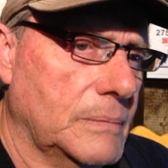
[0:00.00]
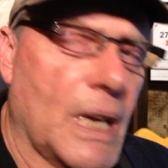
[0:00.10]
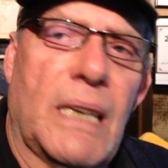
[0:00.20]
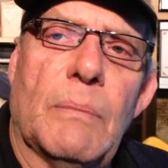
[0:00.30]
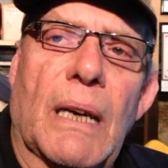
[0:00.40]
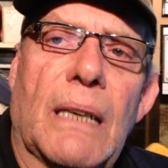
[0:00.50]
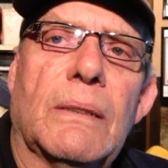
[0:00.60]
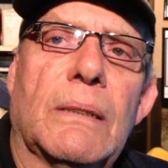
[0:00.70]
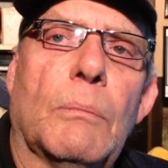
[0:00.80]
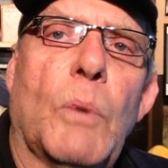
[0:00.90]

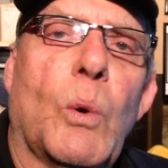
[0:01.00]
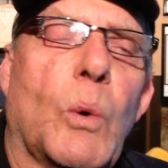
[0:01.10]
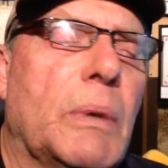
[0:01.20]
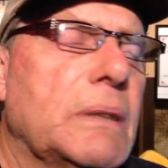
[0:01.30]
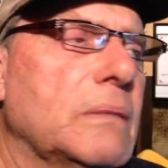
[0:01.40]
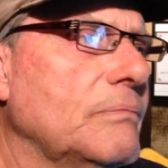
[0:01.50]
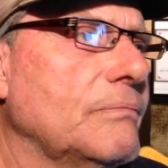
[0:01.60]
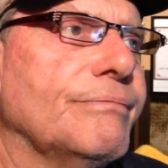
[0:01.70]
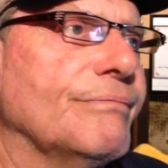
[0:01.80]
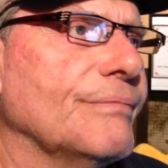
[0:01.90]
Kmart in the mall, but
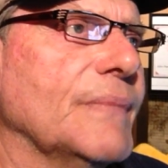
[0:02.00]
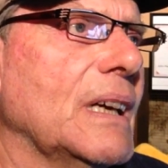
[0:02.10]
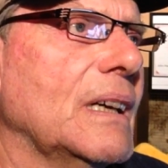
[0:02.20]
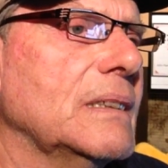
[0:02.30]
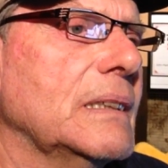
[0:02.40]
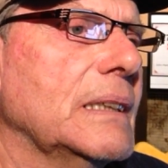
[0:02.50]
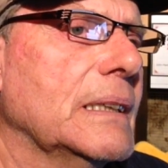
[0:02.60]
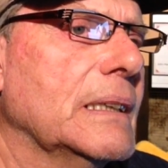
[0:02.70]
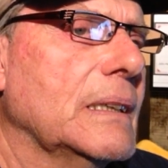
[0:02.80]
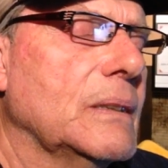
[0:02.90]
nah,
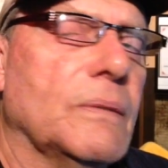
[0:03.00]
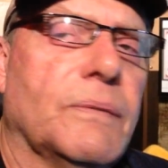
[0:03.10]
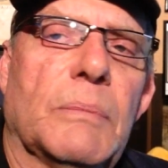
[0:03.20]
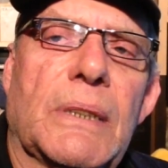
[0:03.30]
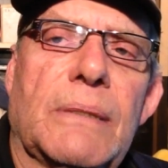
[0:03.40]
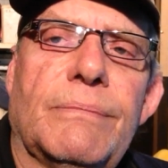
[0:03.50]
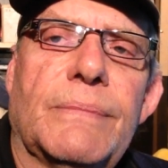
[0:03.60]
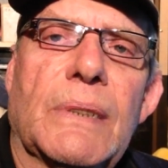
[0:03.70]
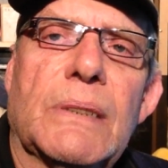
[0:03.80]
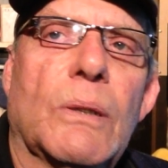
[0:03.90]
not for me.
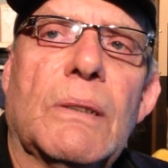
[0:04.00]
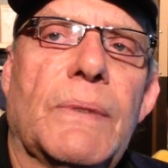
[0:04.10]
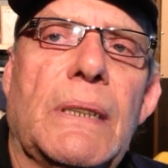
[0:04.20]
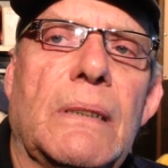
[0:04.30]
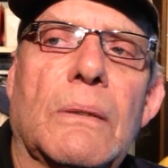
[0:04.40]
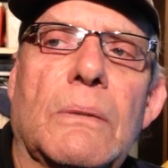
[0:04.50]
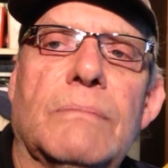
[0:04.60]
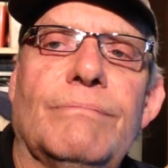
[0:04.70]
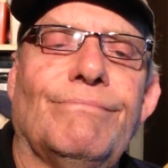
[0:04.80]
It's not convenient at all.